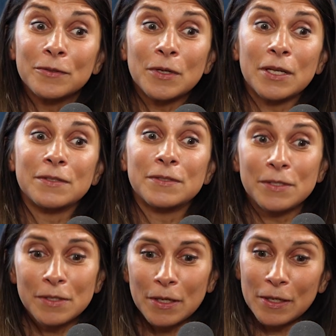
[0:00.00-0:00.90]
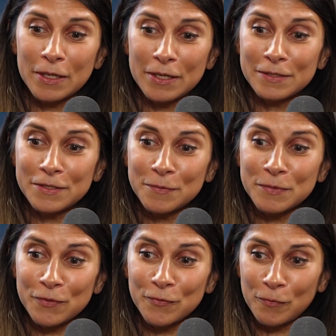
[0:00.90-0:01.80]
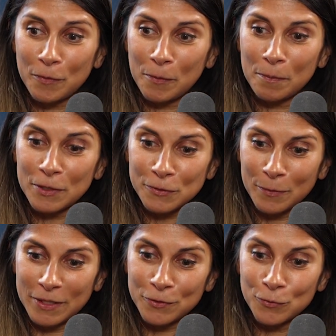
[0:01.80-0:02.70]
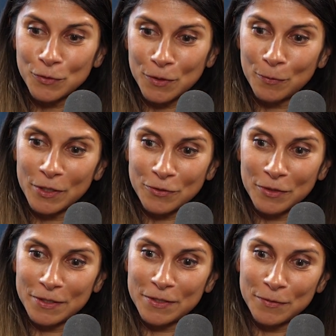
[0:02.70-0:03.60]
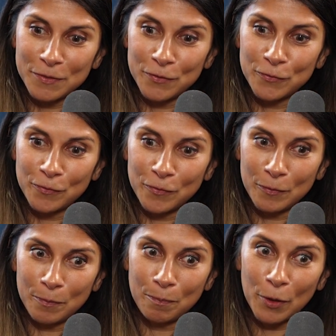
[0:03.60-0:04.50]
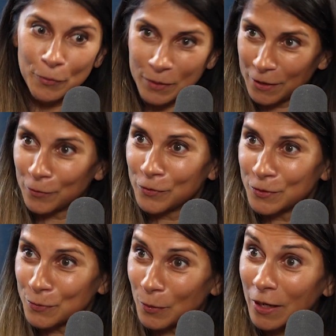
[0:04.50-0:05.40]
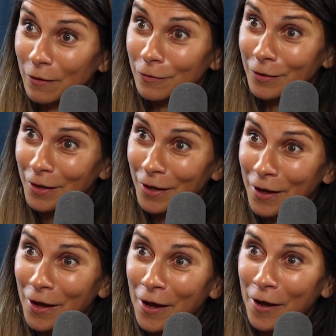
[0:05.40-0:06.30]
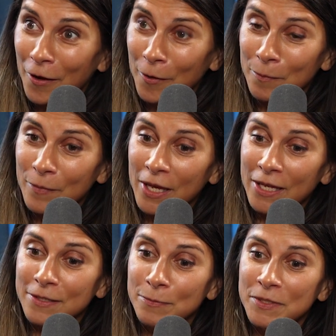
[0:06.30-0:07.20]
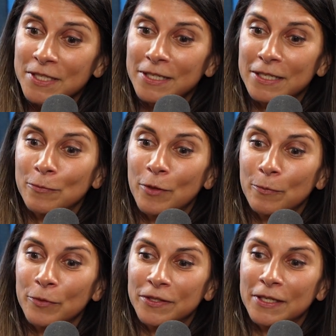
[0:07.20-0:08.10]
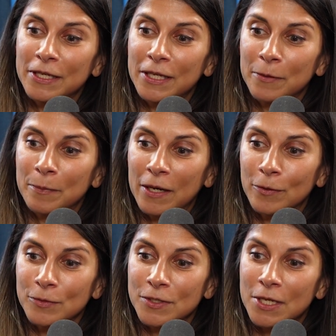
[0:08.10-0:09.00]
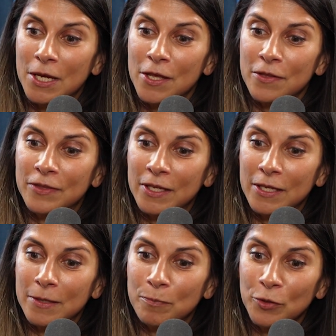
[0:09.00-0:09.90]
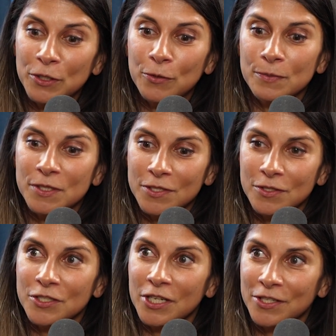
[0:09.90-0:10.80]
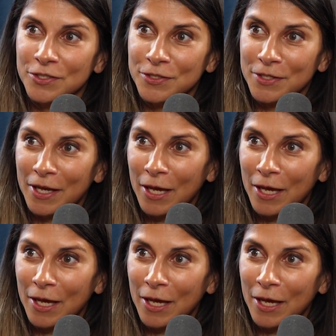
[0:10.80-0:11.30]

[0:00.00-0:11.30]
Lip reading: And in terms of muscle mass and also weight training in terms of bone health as well, and particularly when we're thinking about the body composition changes that